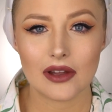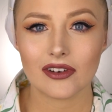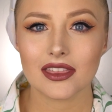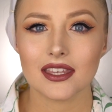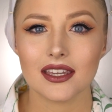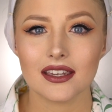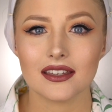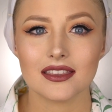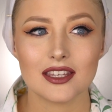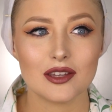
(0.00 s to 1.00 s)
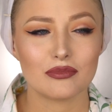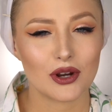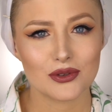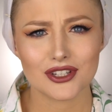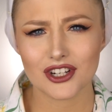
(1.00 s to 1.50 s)
everything, the
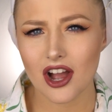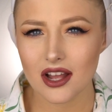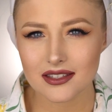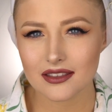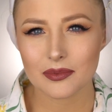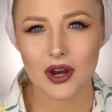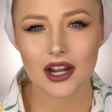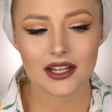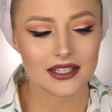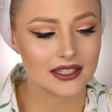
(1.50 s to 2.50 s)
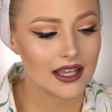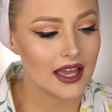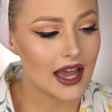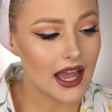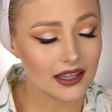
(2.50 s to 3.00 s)
pros and cons of the products,
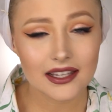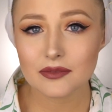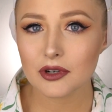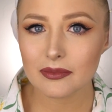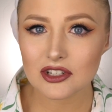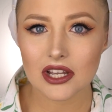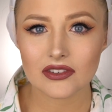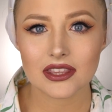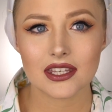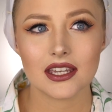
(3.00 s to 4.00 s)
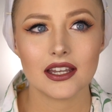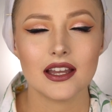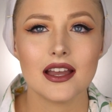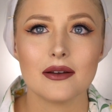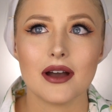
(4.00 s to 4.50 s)
I liked pretty much everything.
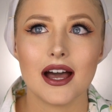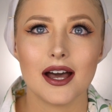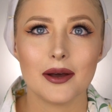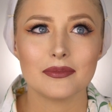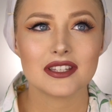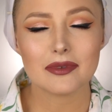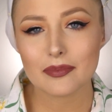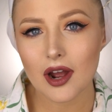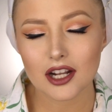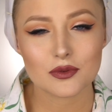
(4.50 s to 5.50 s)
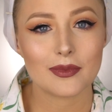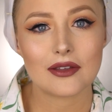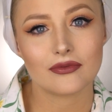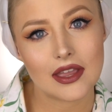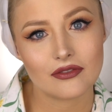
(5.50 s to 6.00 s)
Some of the products were my
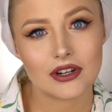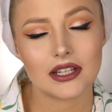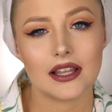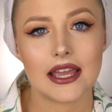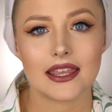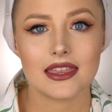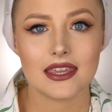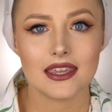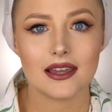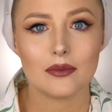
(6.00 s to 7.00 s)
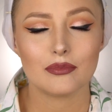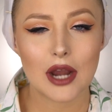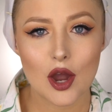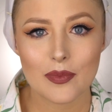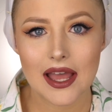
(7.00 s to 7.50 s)
favorite, like the
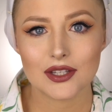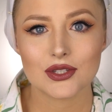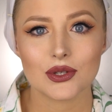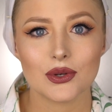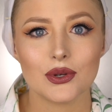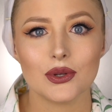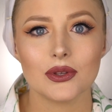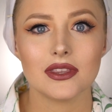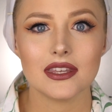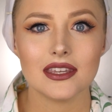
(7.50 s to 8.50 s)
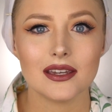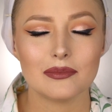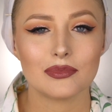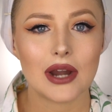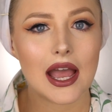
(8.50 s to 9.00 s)
brow pencil, the
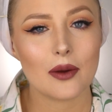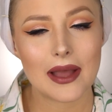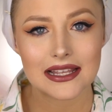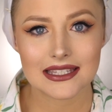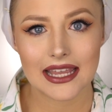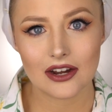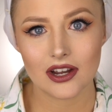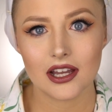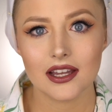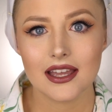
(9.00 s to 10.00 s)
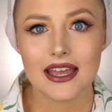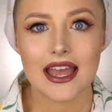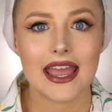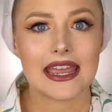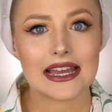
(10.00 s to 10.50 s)
brow mascara,
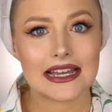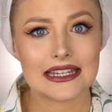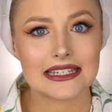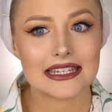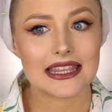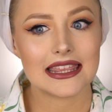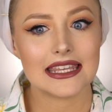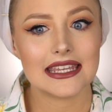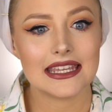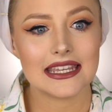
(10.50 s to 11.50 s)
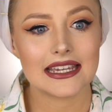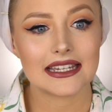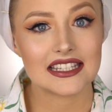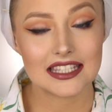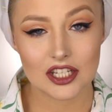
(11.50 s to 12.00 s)
and the
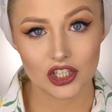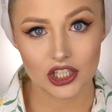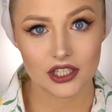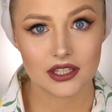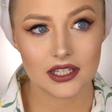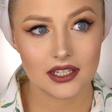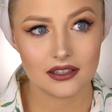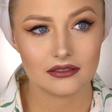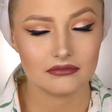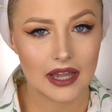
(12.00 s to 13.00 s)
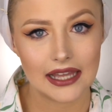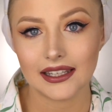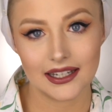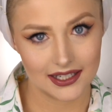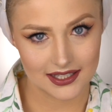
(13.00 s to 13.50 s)
concealer, the
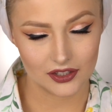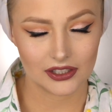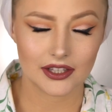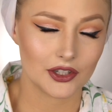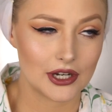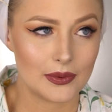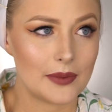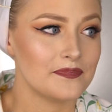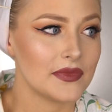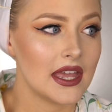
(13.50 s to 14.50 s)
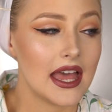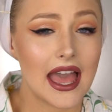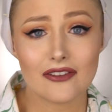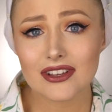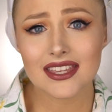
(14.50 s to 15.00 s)
highlighting concealer, not the green one.
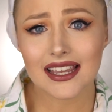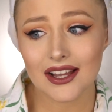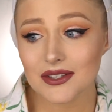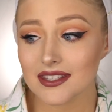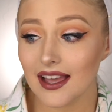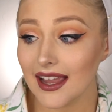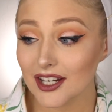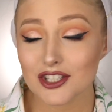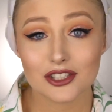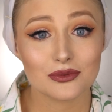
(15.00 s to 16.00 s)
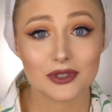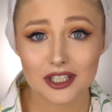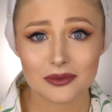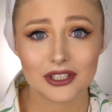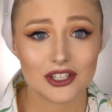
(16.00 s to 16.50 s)
Everything else I actually
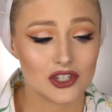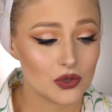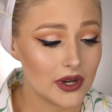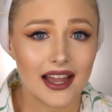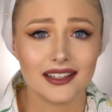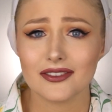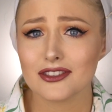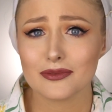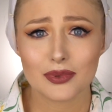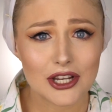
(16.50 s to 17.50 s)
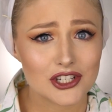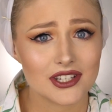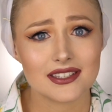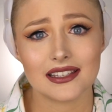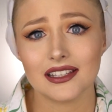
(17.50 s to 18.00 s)
really enjoyed. I loved the
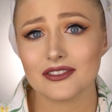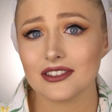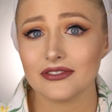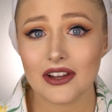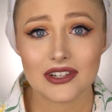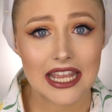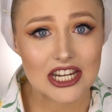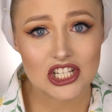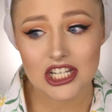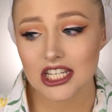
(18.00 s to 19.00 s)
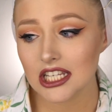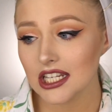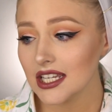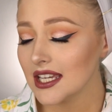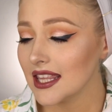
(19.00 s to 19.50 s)
brushes, I loved the
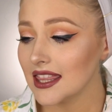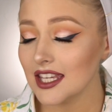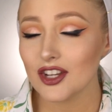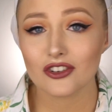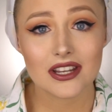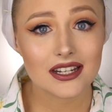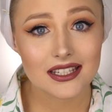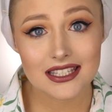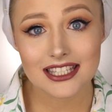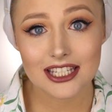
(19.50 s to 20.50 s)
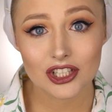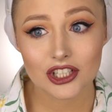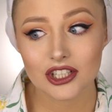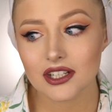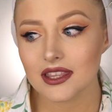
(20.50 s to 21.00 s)
foundation, the green
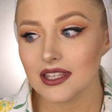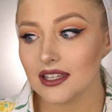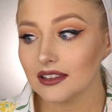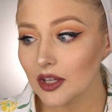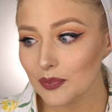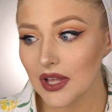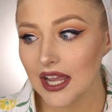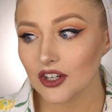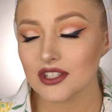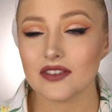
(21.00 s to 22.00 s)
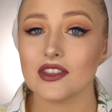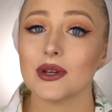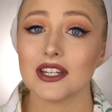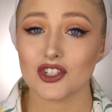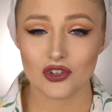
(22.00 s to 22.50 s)
concealer, the lip liners. Even though I
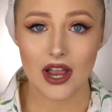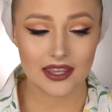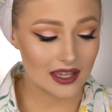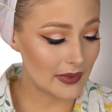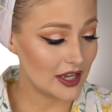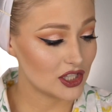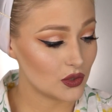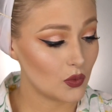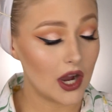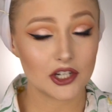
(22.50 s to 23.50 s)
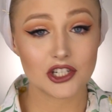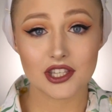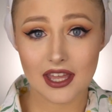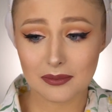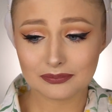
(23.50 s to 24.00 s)
didn't try them, I swatched
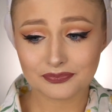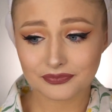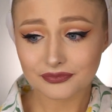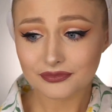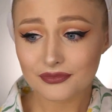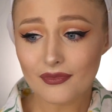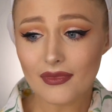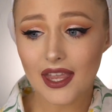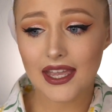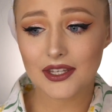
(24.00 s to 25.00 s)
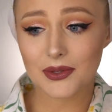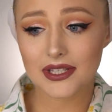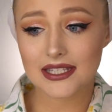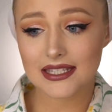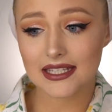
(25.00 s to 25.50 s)
them. And you
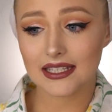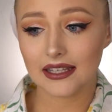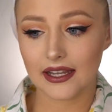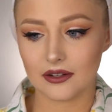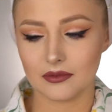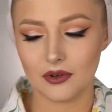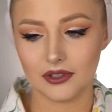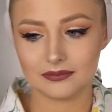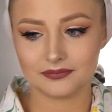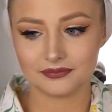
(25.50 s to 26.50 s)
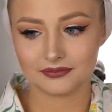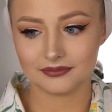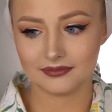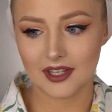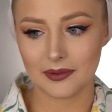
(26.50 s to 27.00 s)
can see, like, oh, hold on.
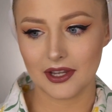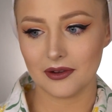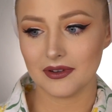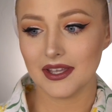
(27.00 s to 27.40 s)
There we go.